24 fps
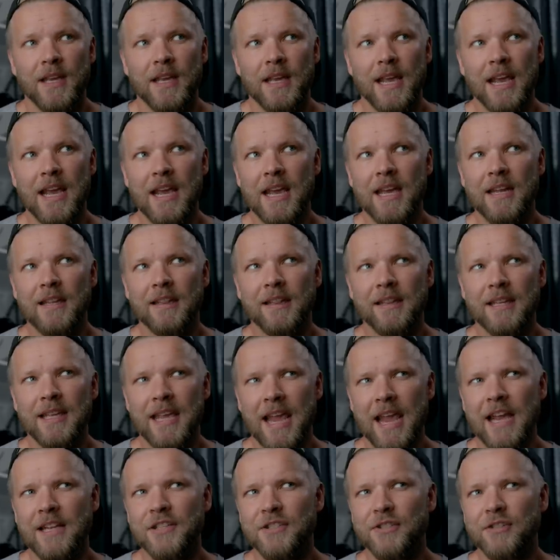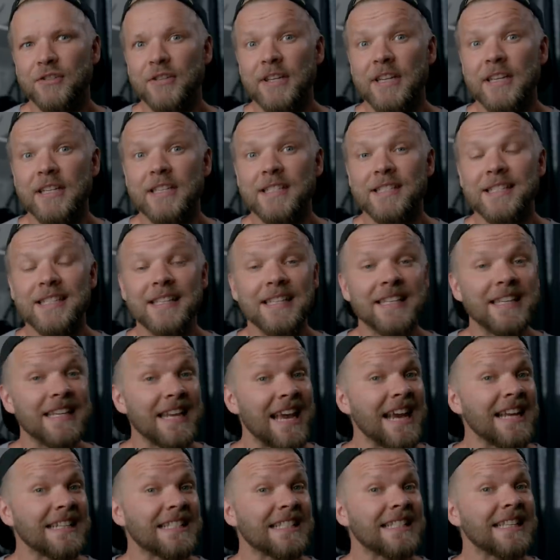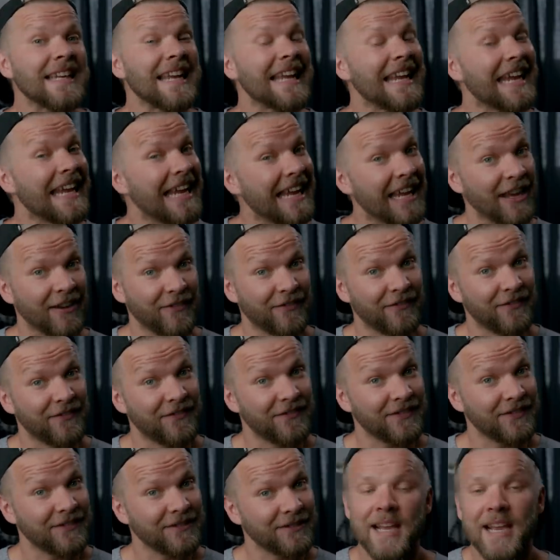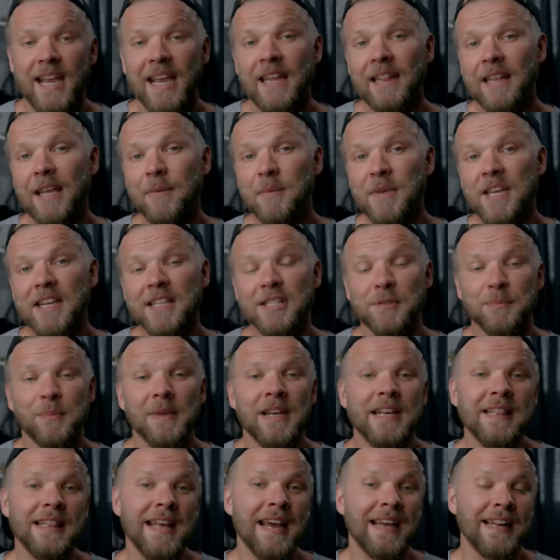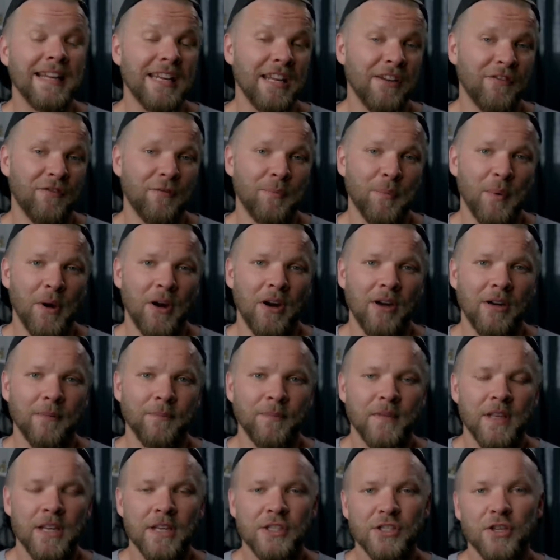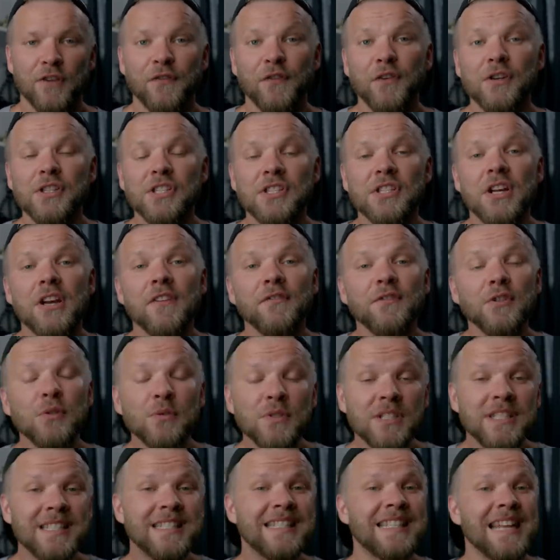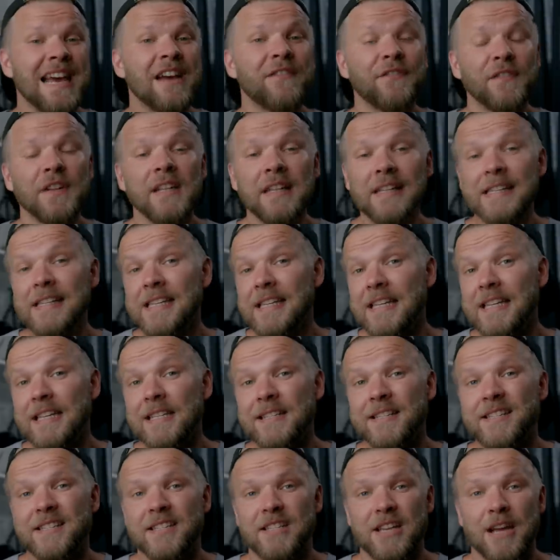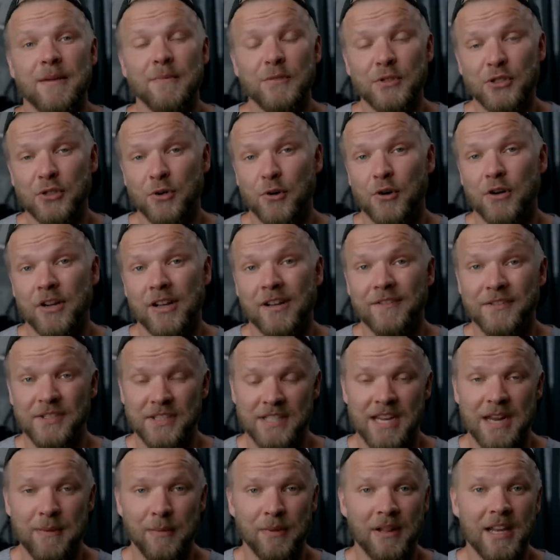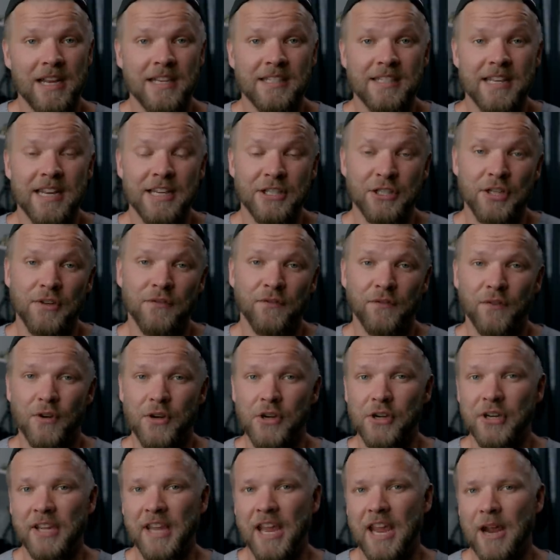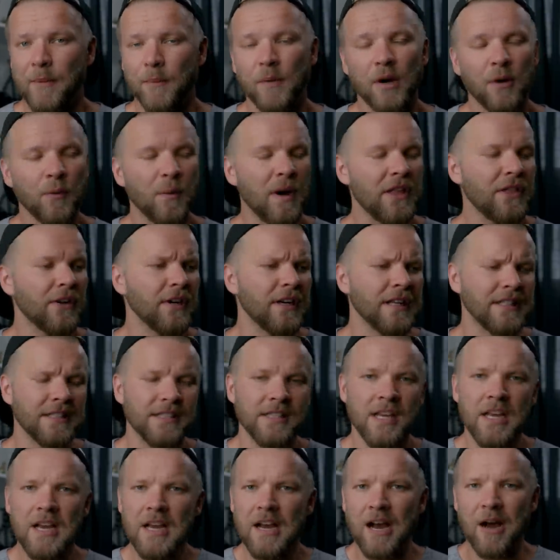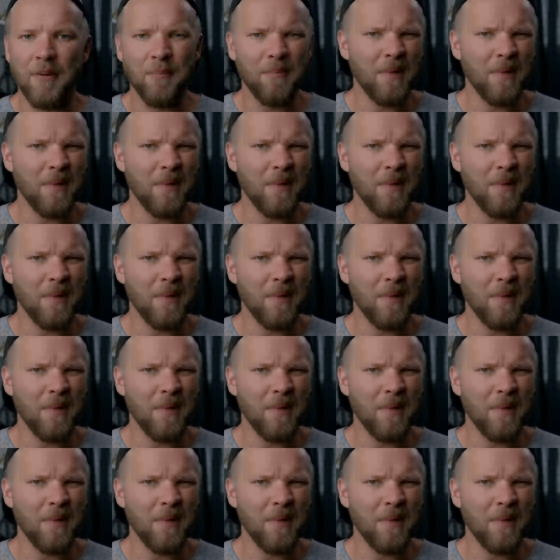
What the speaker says: And the answer is yes, if. And let me explain that if part. So first off, you definitely need some sort of stabilization for your camera, whether it's a